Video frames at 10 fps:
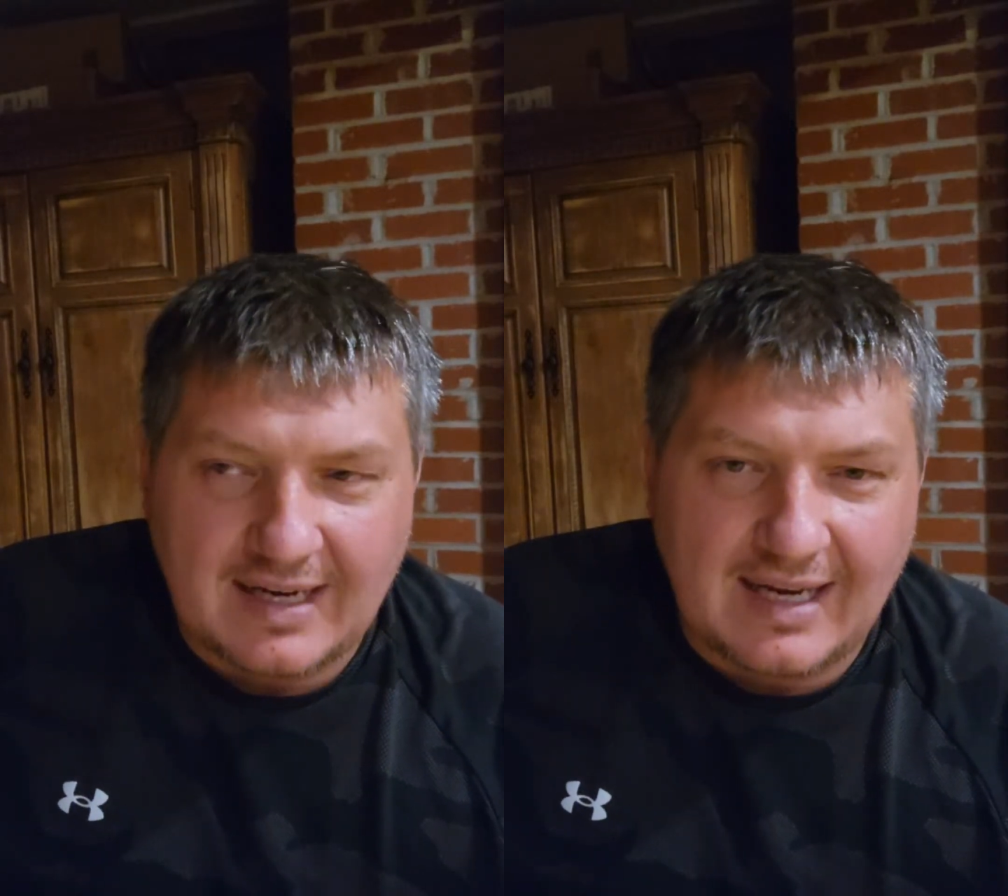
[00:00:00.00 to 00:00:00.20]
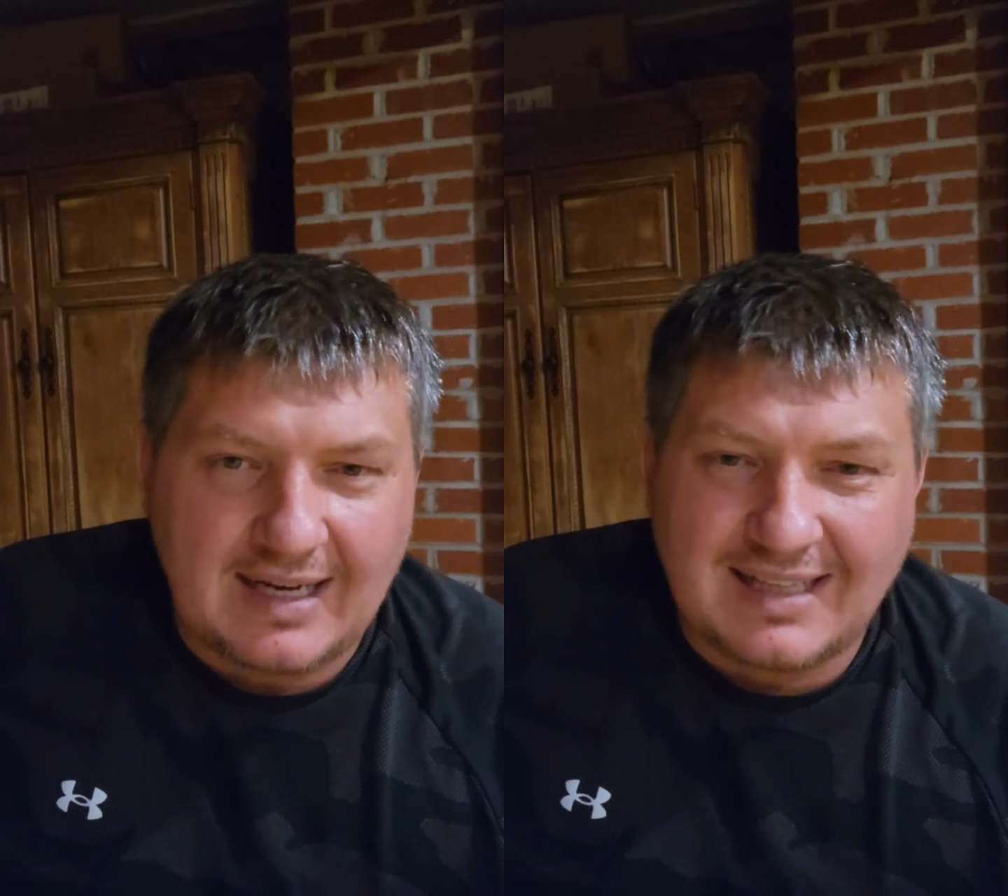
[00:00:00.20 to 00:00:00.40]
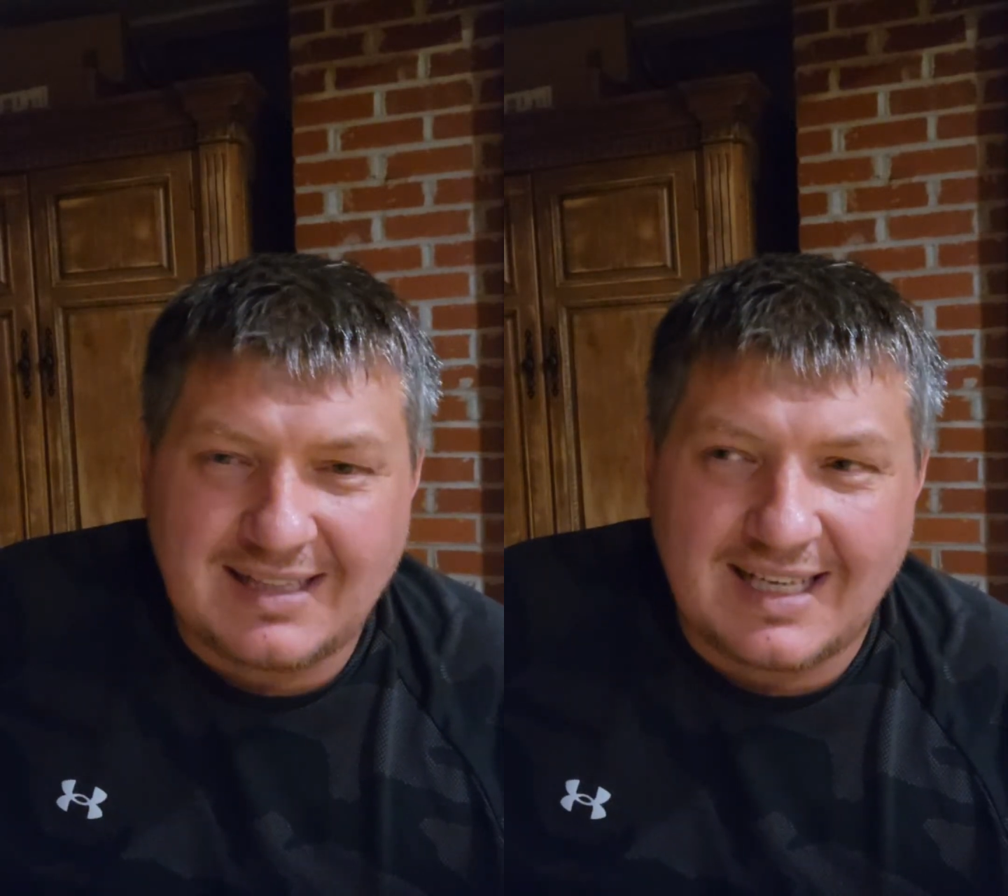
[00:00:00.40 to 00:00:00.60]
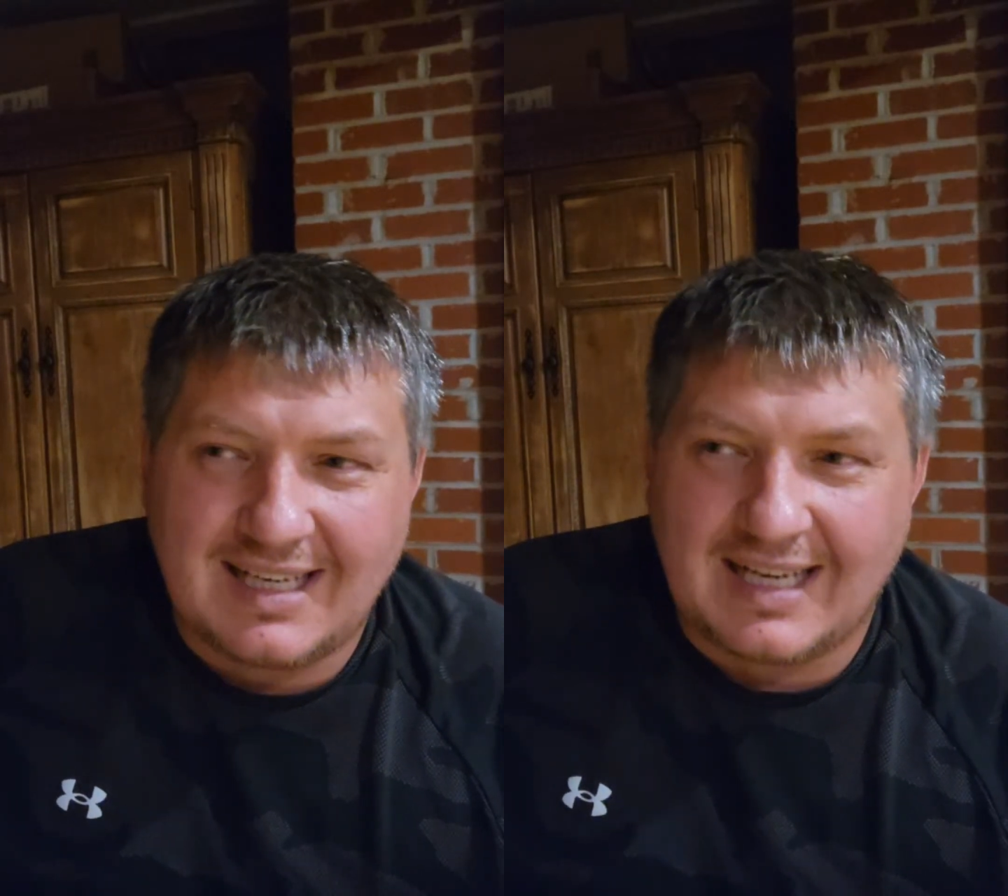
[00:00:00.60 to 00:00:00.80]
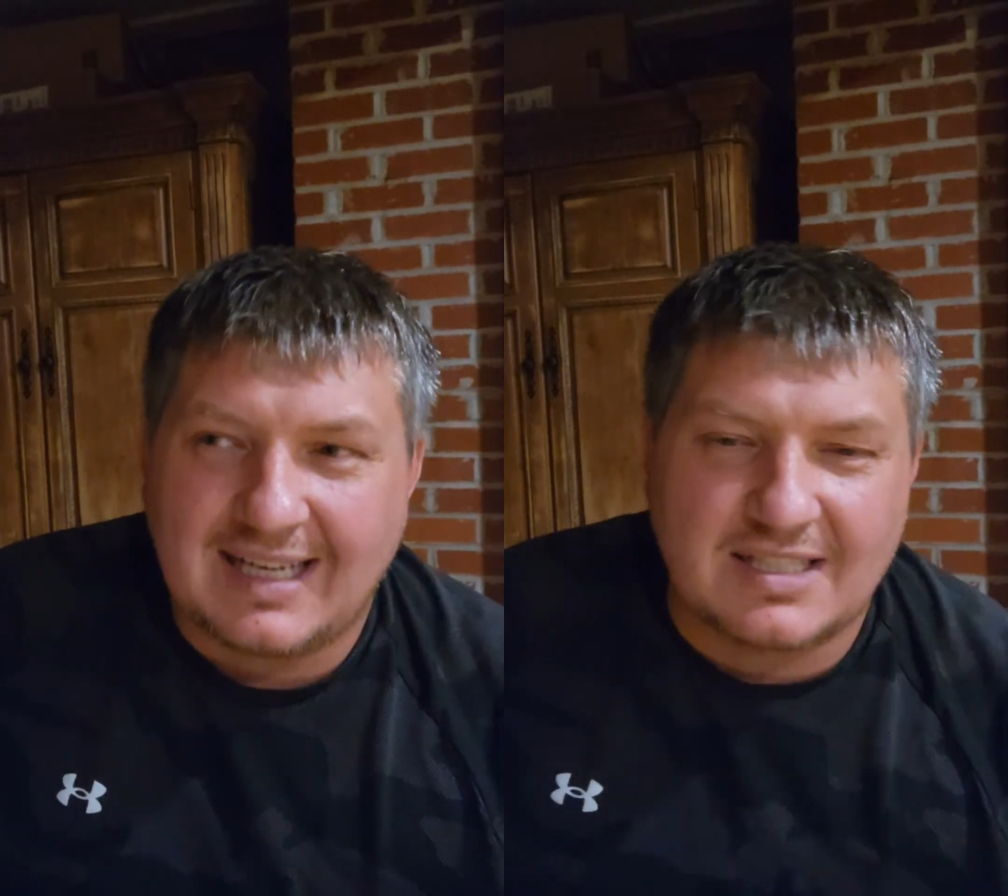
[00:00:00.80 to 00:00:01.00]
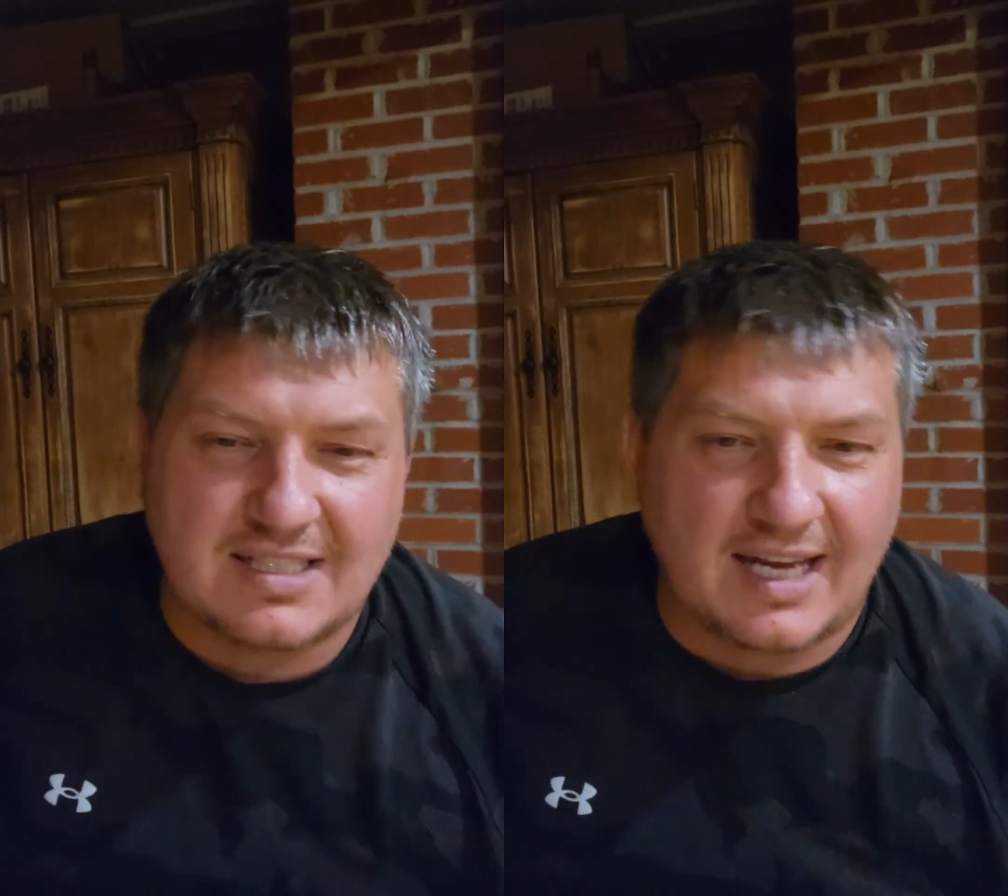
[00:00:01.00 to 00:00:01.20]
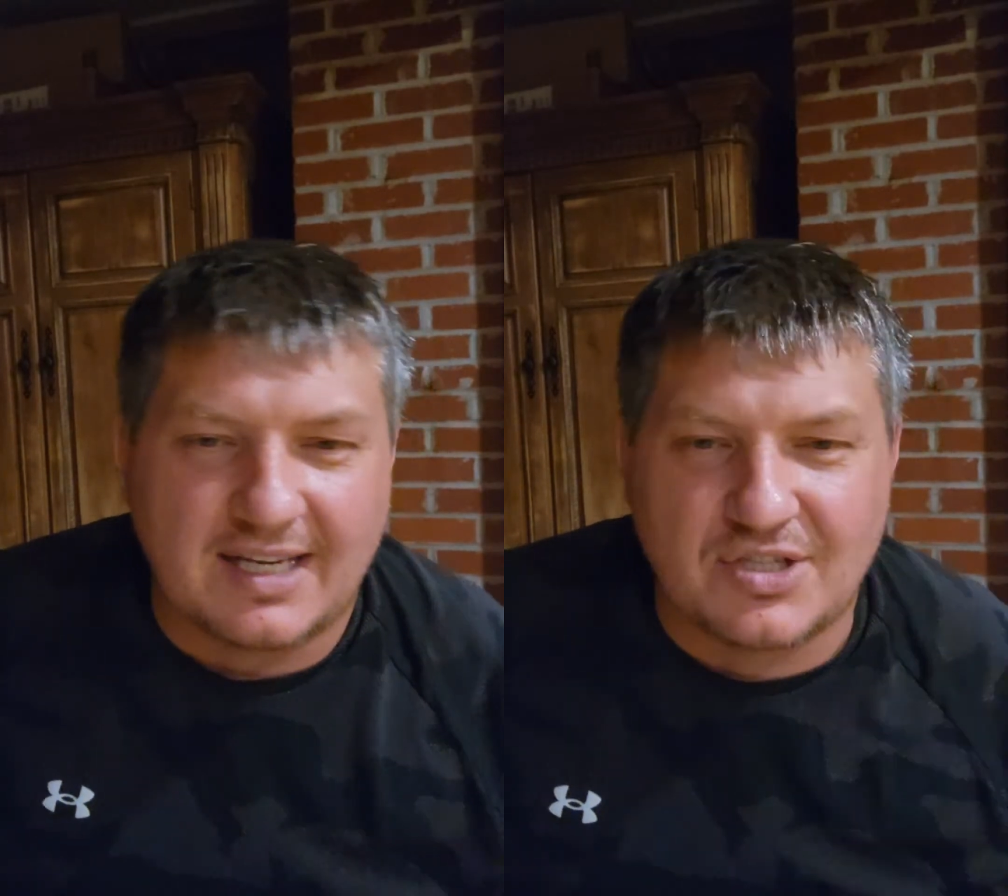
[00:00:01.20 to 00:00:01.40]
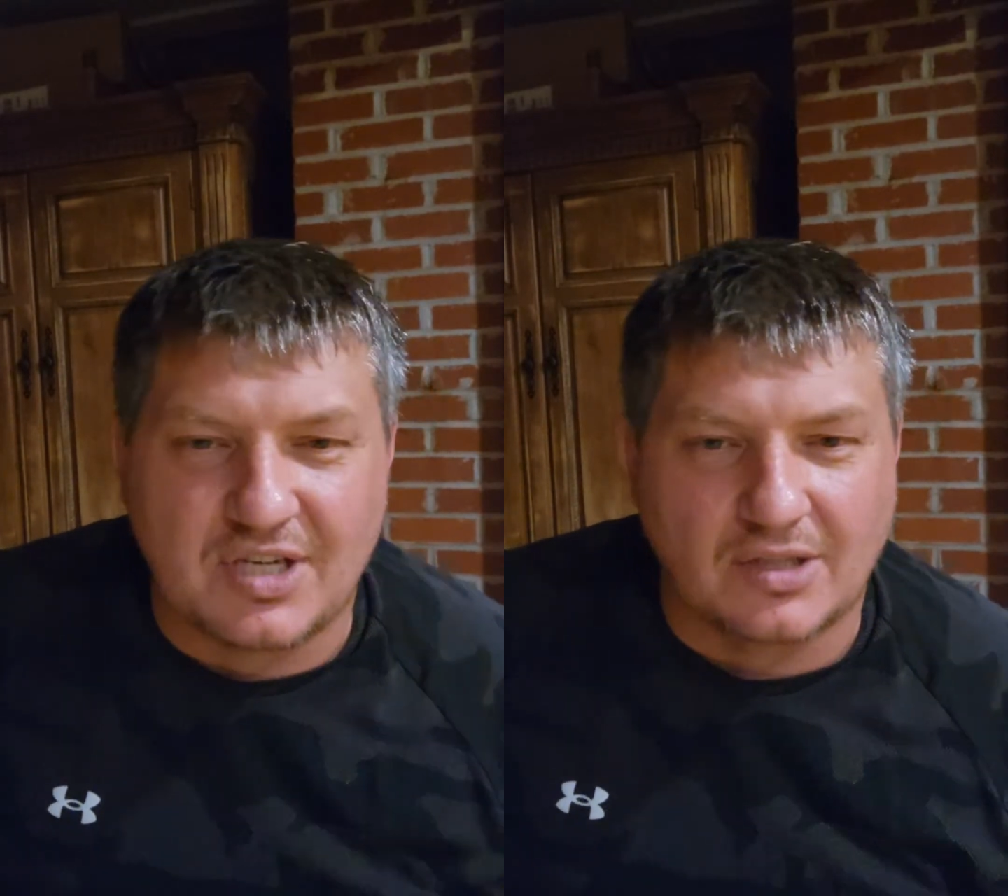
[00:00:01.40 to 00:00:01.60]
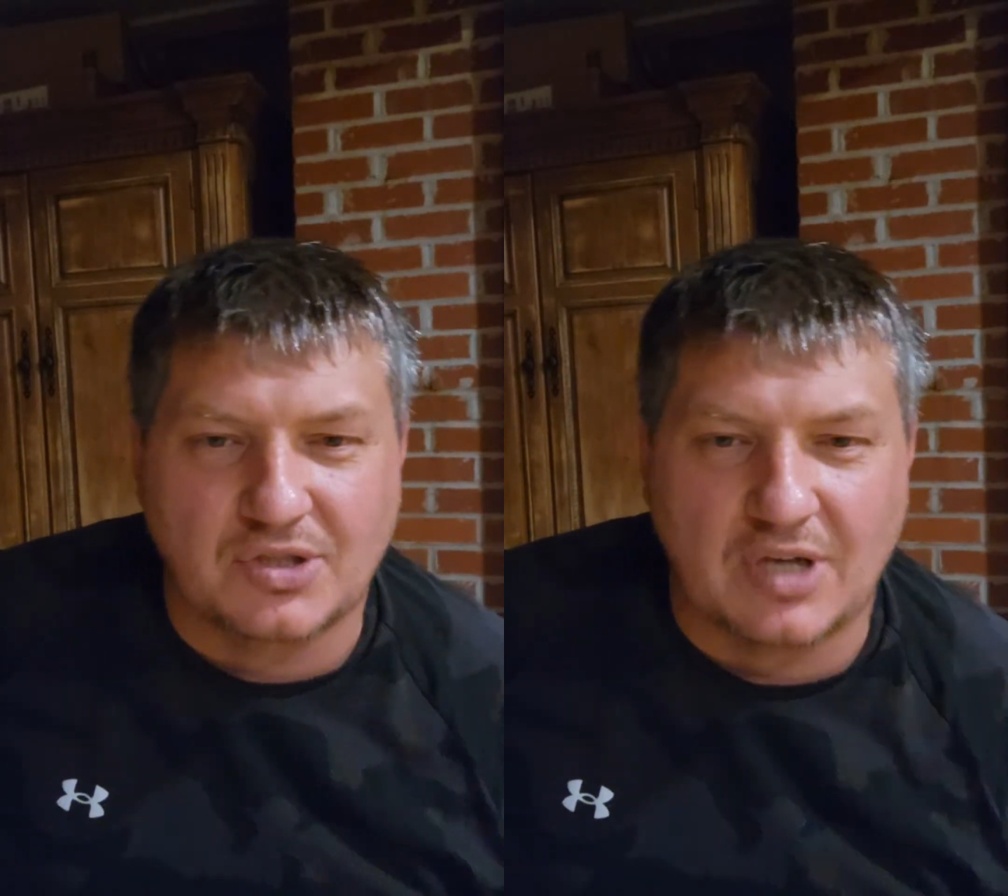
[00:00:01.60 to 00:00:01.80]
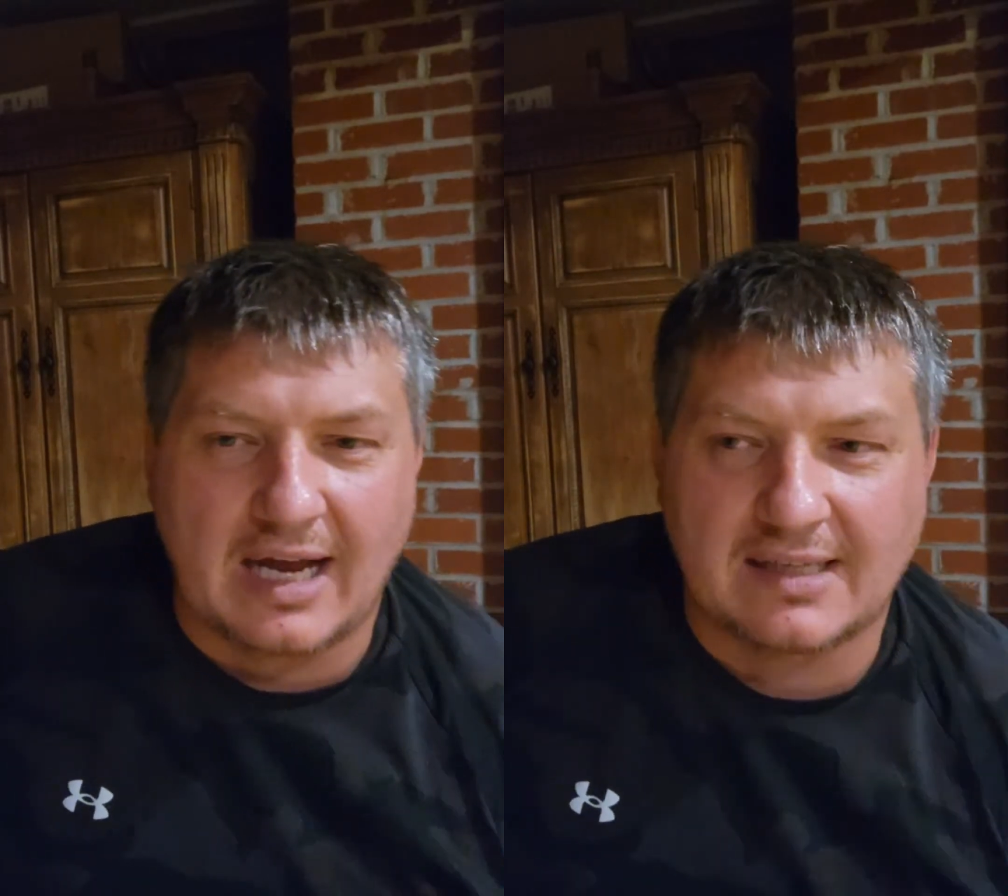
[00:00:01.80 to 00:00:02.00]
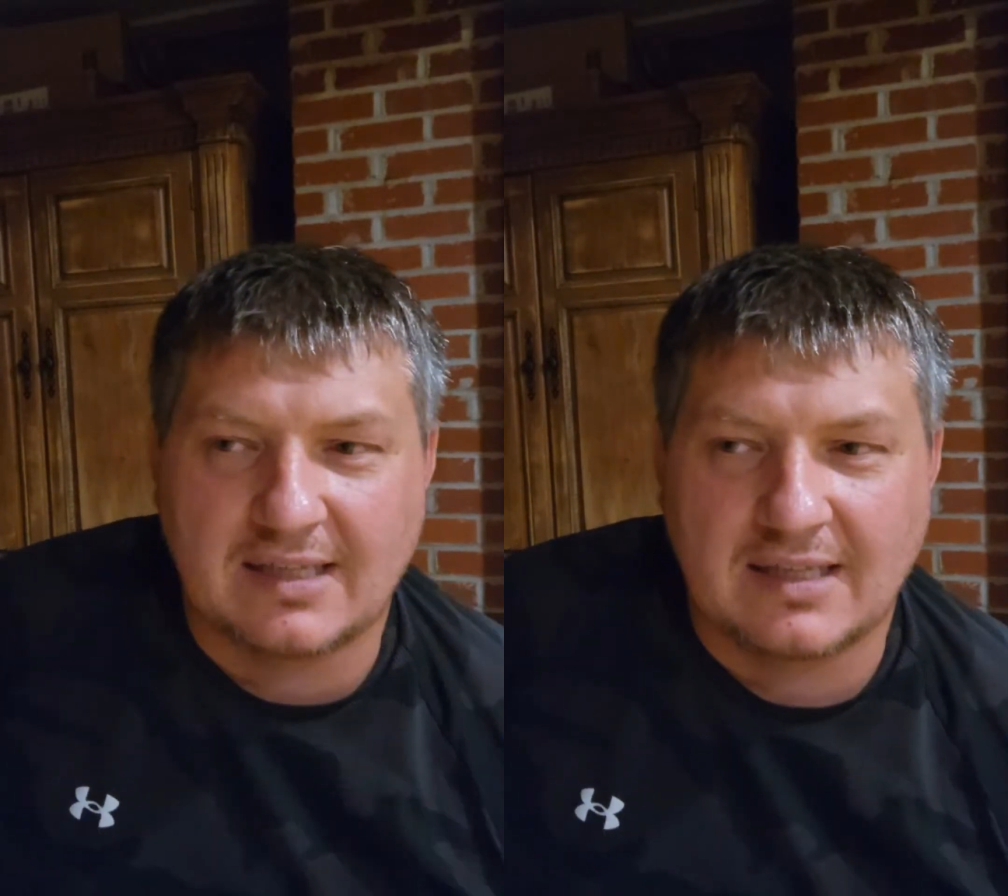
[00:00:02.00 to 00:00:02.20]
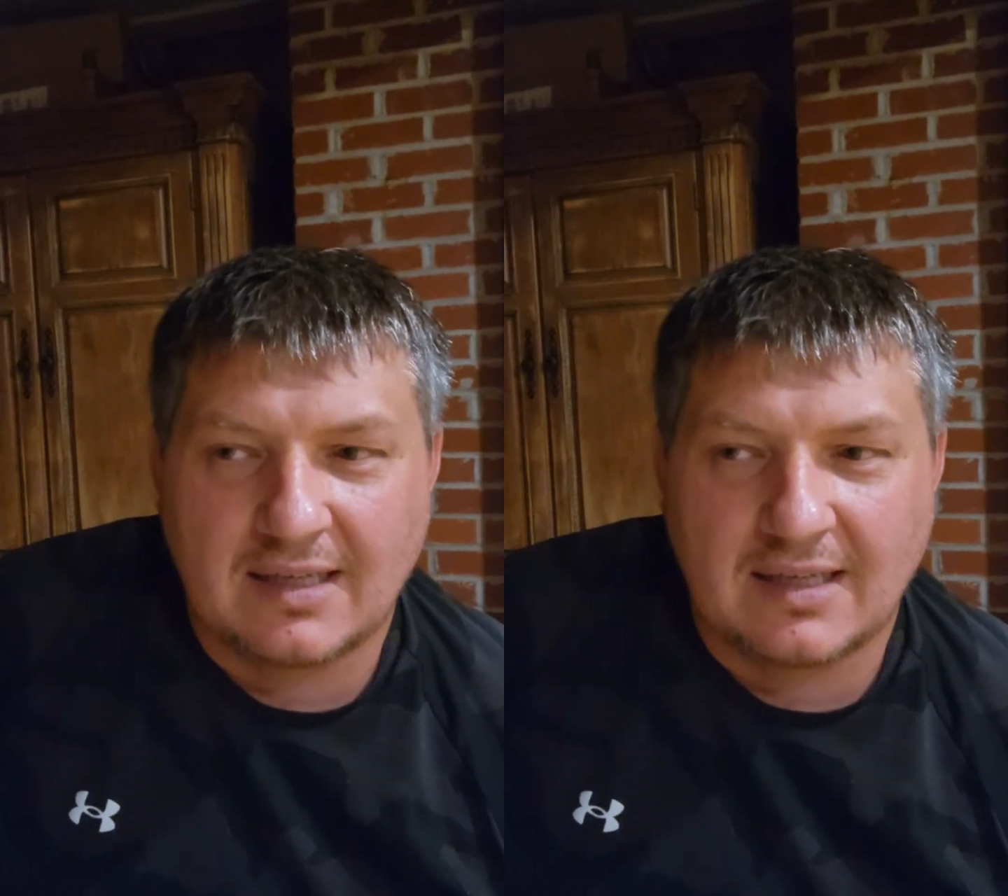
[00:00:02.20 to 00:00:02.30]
and I think Indy's kind of shell shocked.